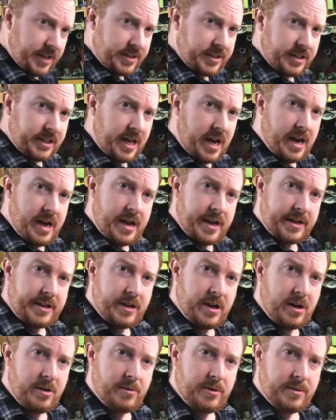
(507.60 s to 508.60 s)
slot I
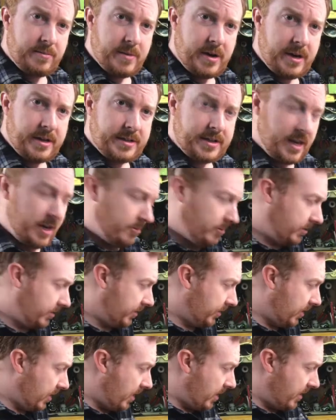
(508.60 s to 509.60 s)
cut with my table
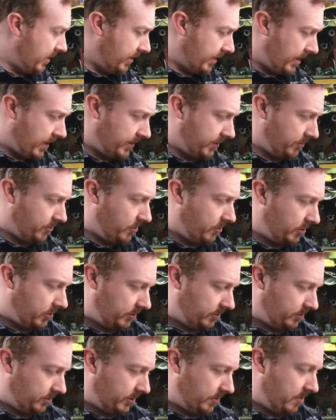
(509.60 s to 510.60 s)
saw, and it has some holes
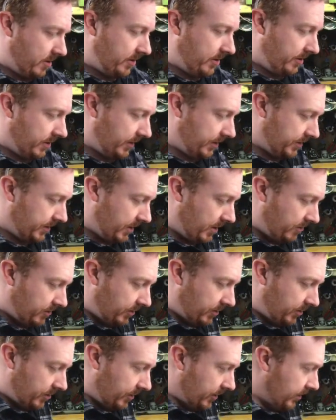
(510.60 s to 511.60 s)
from some other things that I
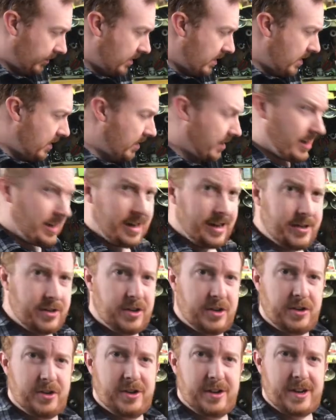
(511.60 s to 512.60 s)
was using. You
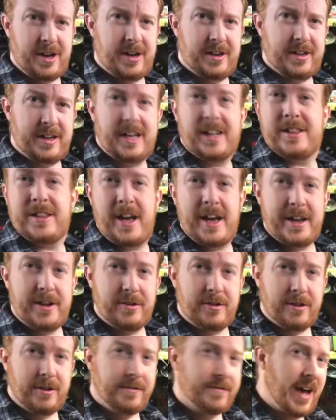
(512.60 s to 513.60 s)
can hook on like a light
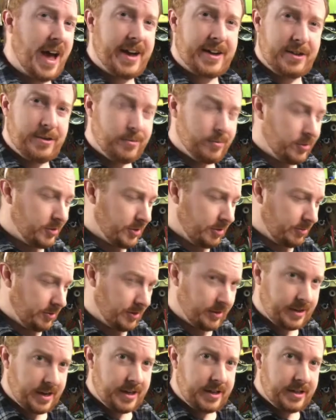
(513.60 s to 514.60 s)
or a vacuum or something
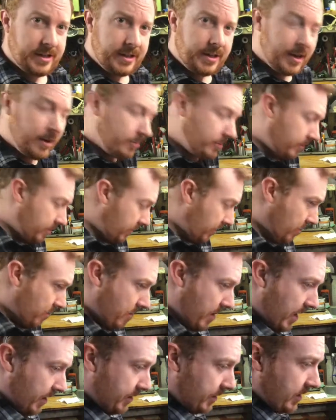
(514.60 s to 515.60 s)
like that and clean up your
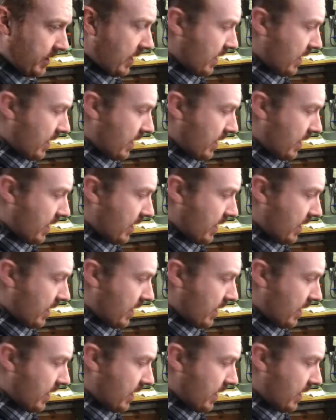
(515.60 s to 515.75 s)
mess.